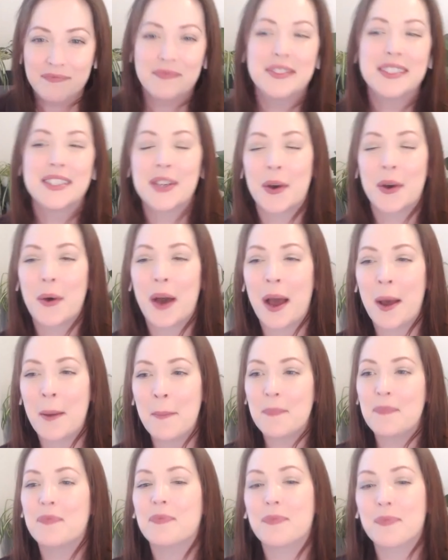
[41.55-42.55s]

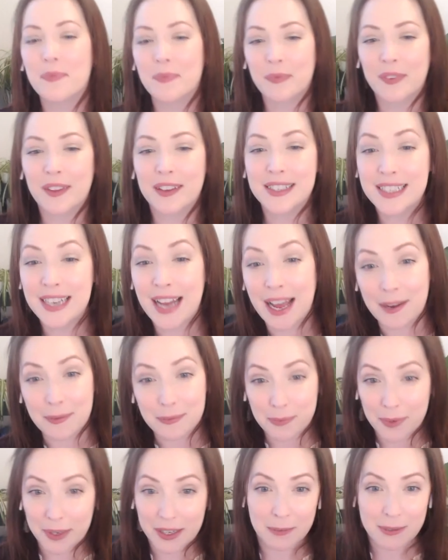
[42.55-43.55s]
So
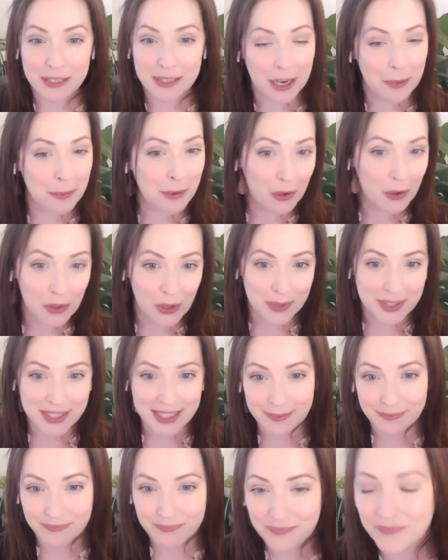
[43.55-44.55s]
today we're going to be talking about
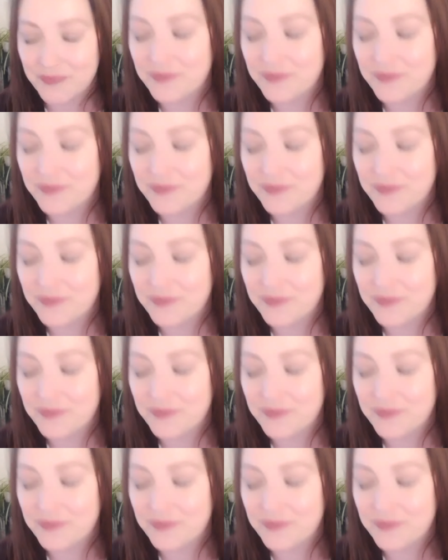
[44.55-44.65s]
closing.